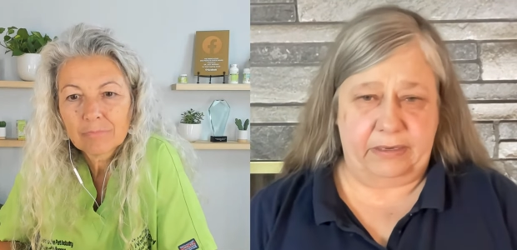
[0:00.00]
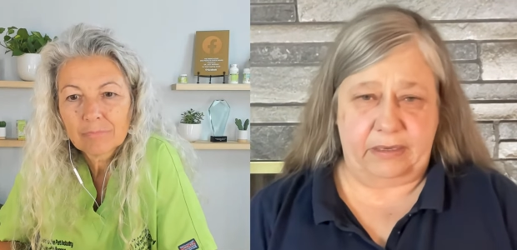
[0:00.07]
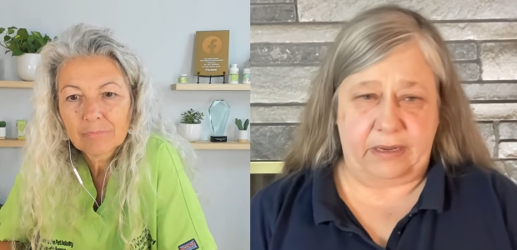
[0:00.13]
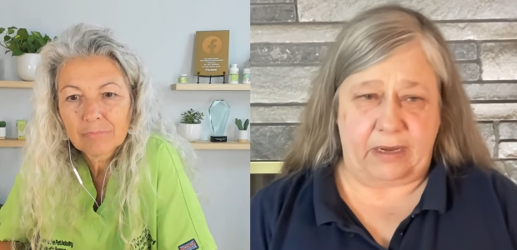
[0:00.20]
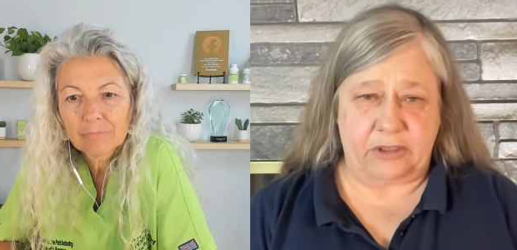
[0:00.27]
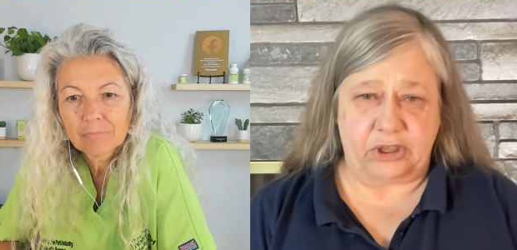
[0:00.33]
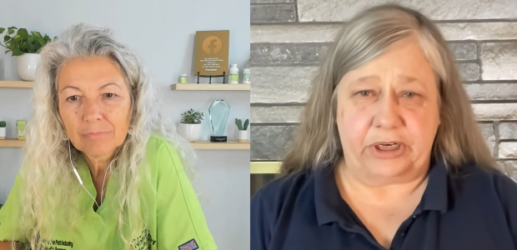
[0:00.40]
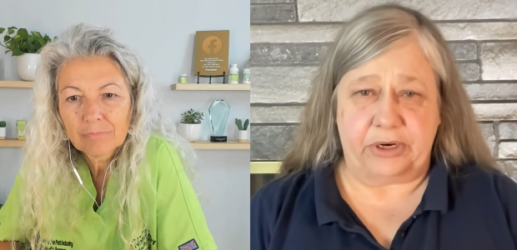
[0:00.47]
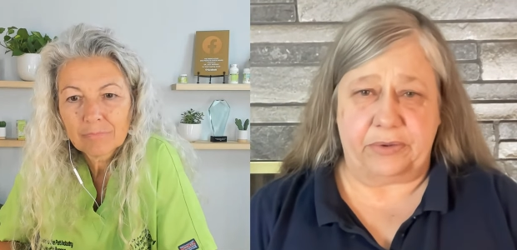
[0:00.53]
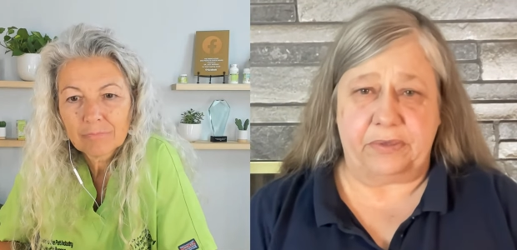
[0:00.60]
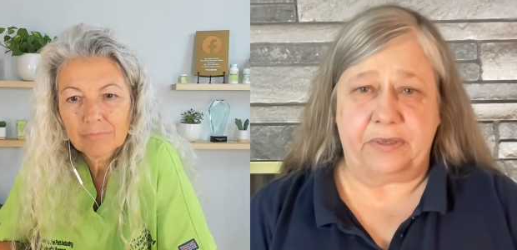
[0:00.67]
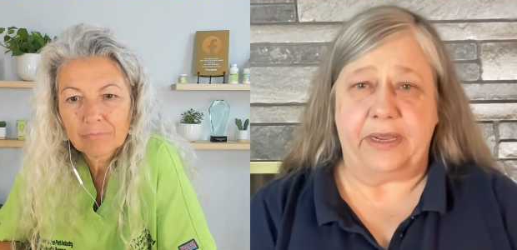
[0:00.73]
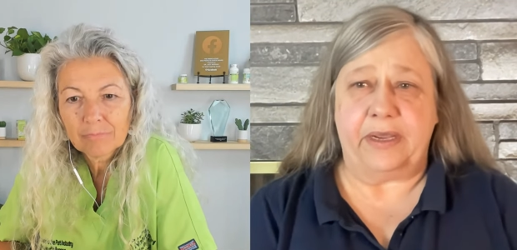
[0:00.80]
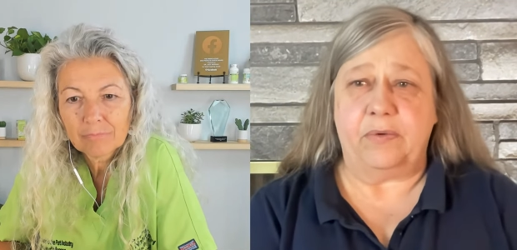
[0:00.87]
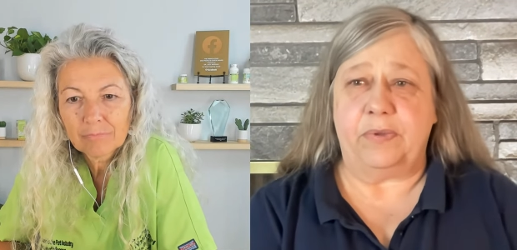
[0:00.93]
Speaker 1: I'll share the
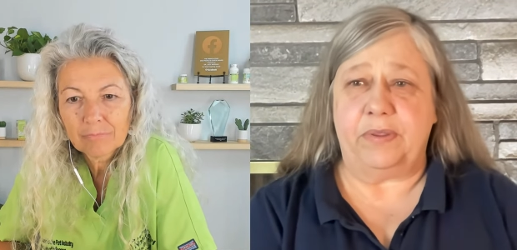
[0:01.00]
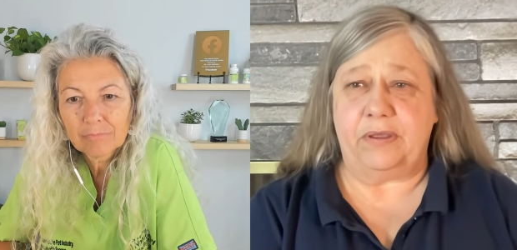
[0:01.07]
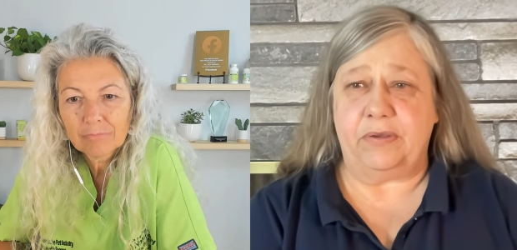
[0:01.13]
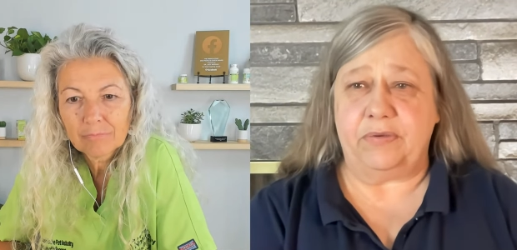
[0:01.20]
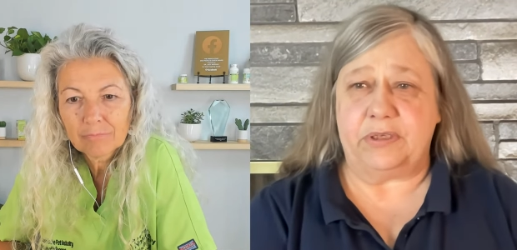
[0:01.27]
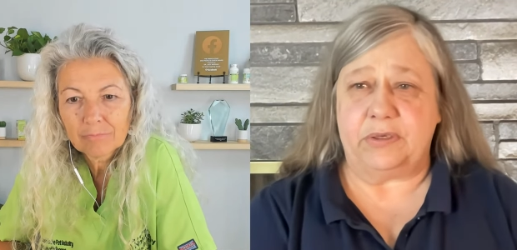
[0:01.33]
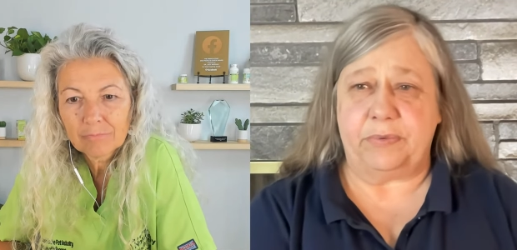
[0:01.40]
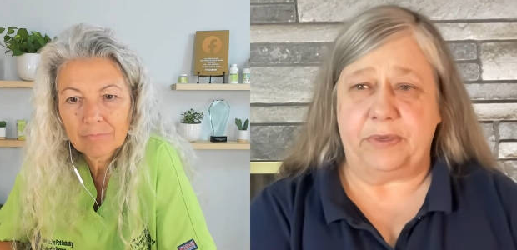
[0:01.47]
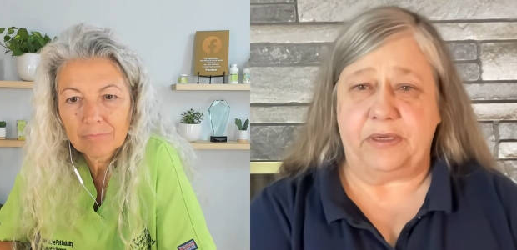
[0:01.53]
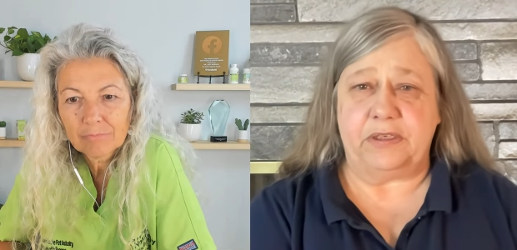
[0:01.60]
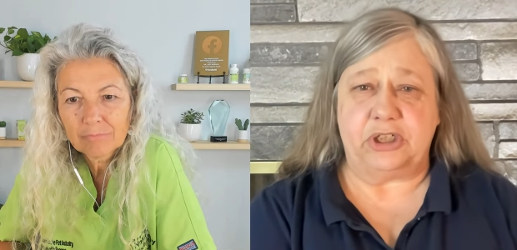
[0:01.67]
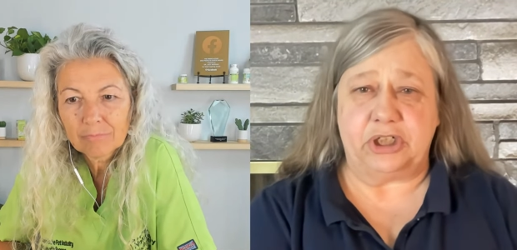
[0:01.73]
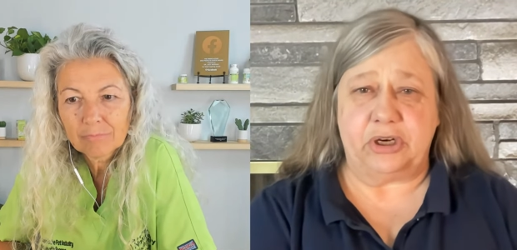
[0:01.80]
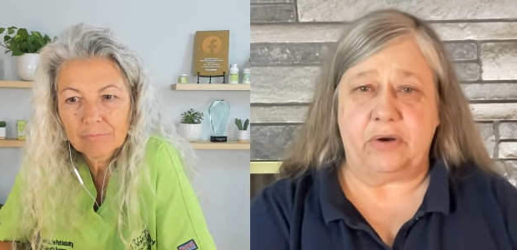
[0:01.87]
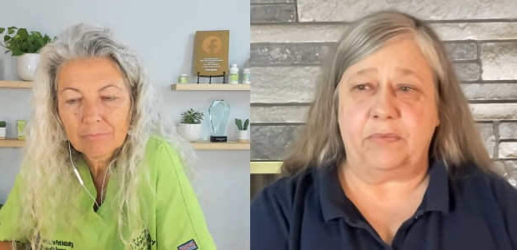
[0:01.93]
link with you so we can
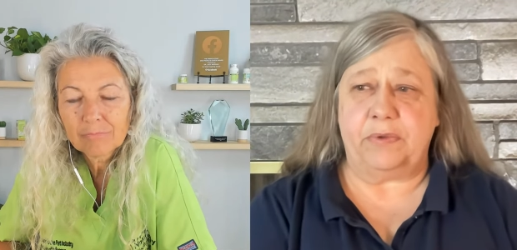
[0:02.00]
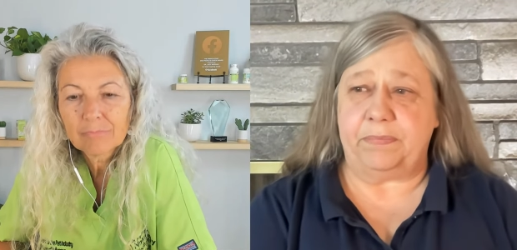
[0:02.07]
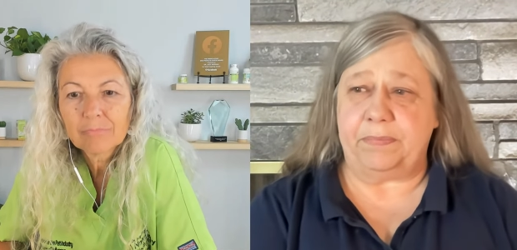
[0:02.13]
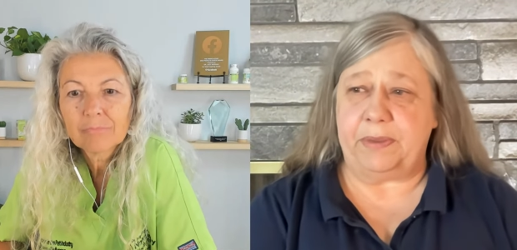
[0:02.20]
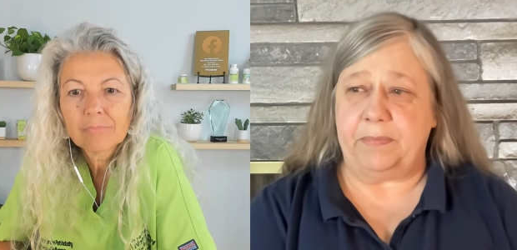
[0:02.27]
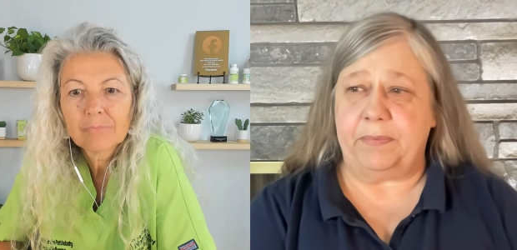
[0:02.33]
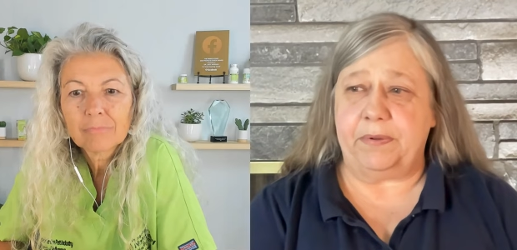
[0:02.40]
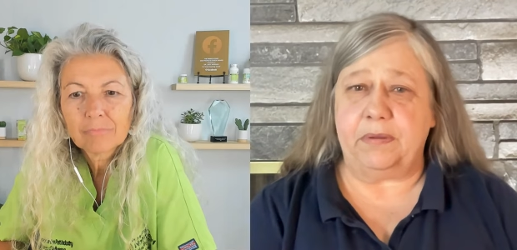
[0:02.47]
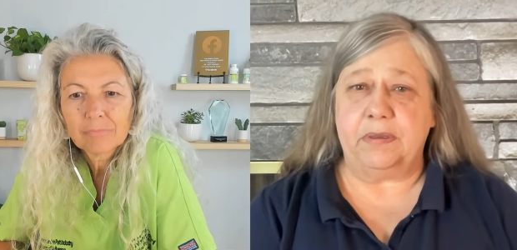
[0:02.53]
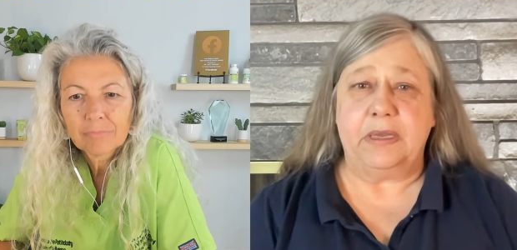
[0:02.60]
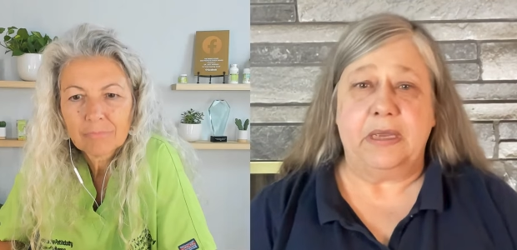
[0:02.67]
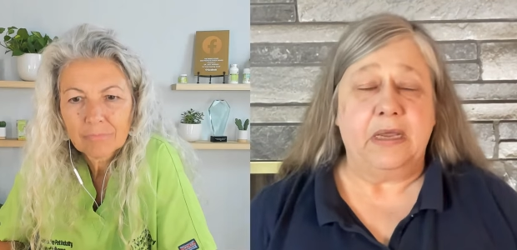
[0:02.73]
share it with people.